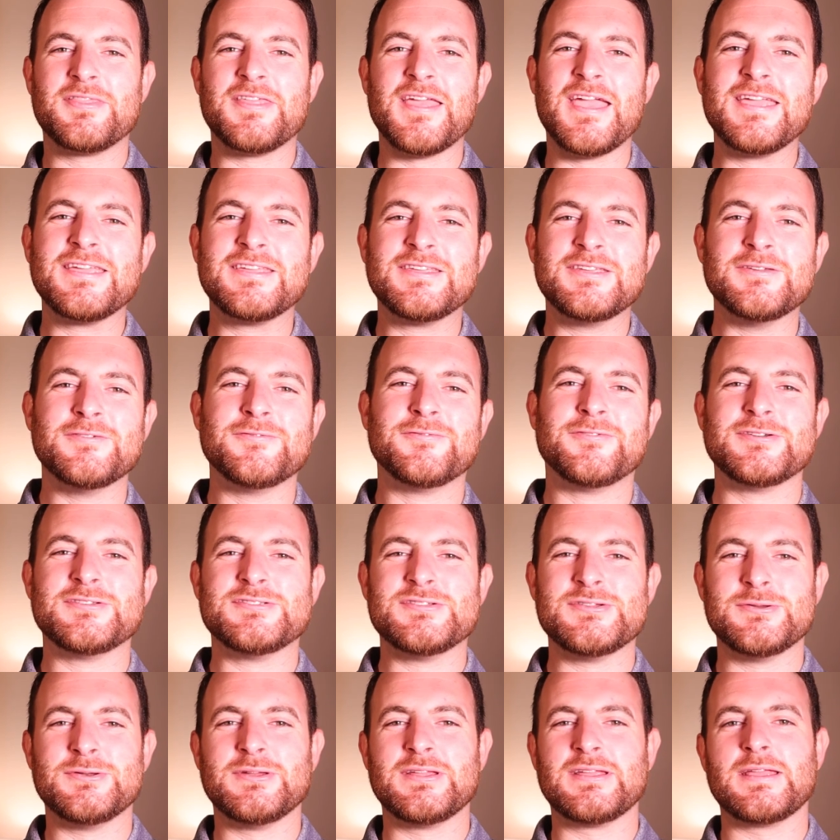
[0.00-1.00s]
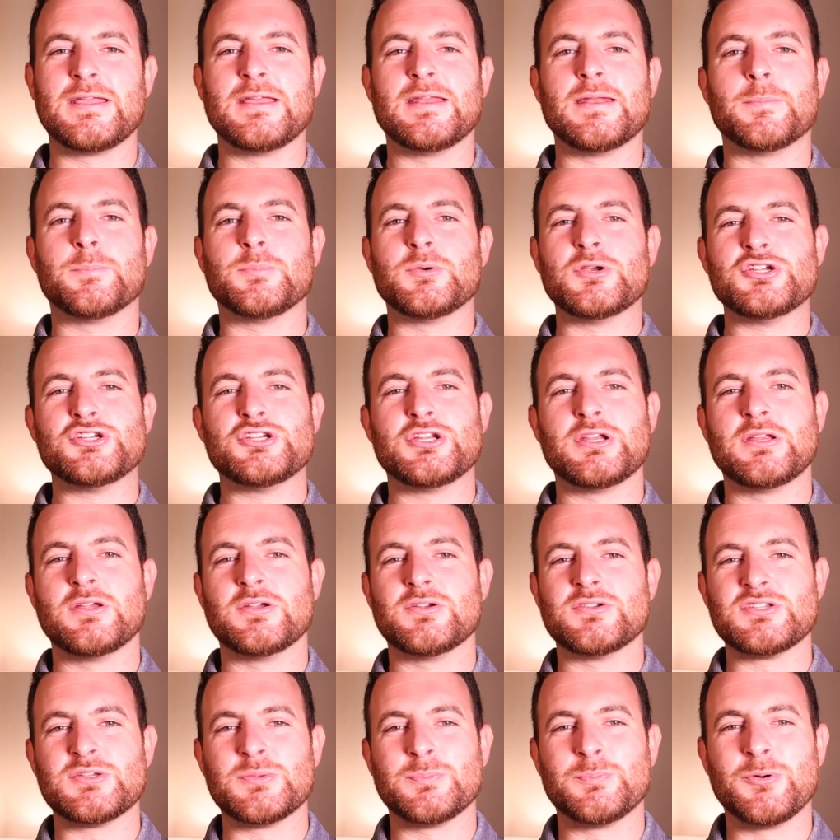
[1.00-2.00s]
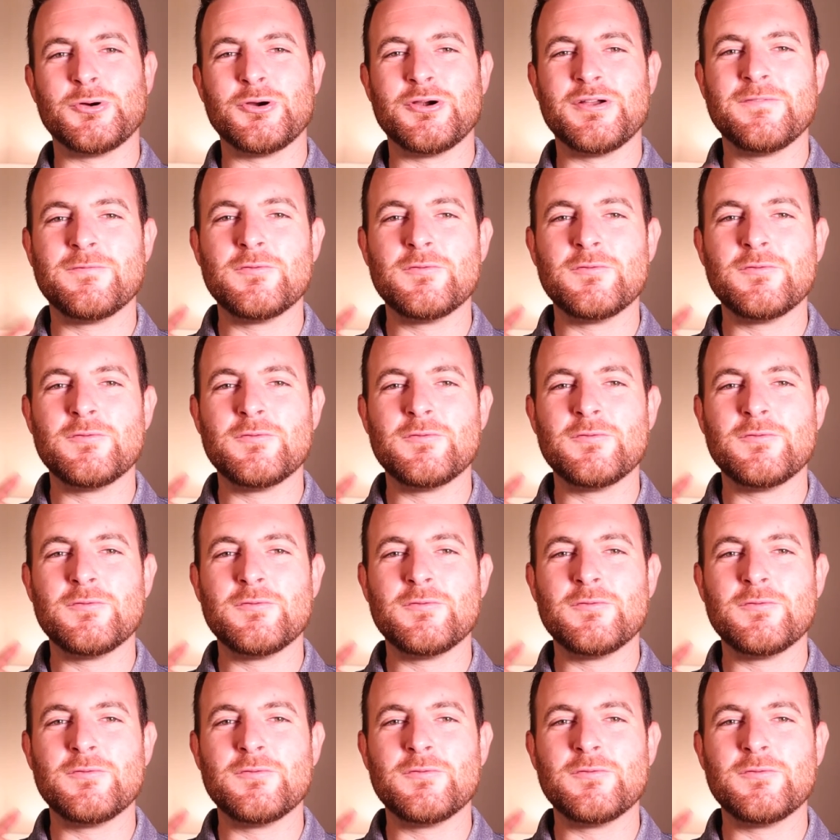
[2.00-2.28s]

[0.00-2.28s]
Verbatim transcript: Thank you for tuning in. I appreciate your support.